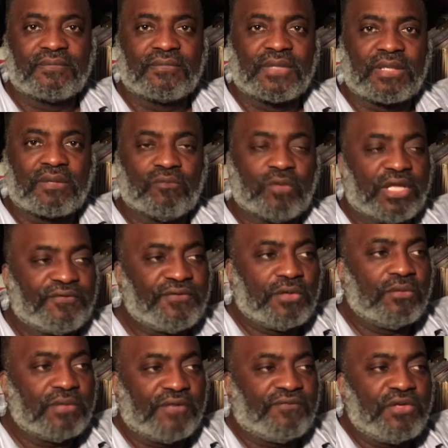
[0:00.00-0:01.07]
Well, if
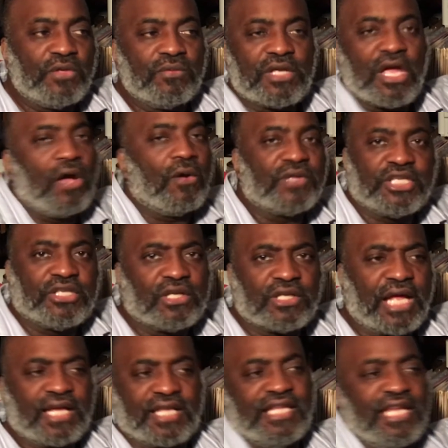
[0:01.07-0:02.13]
you go, then you're not
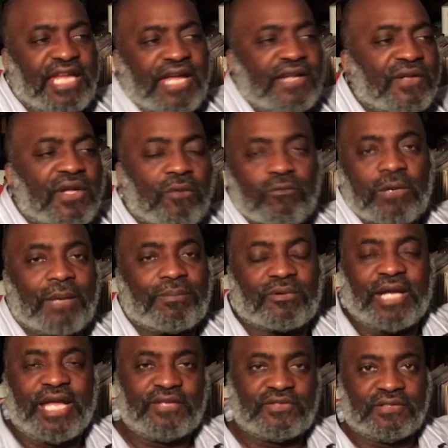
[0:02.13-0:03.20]
going to get
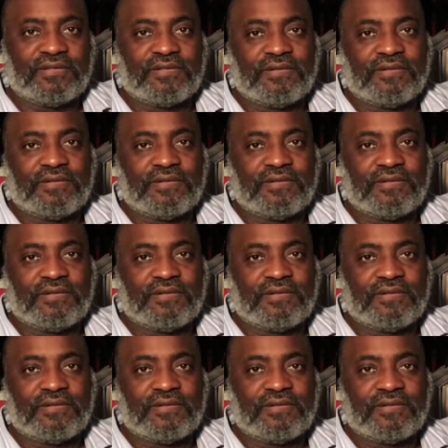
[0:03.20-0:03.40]
reparations.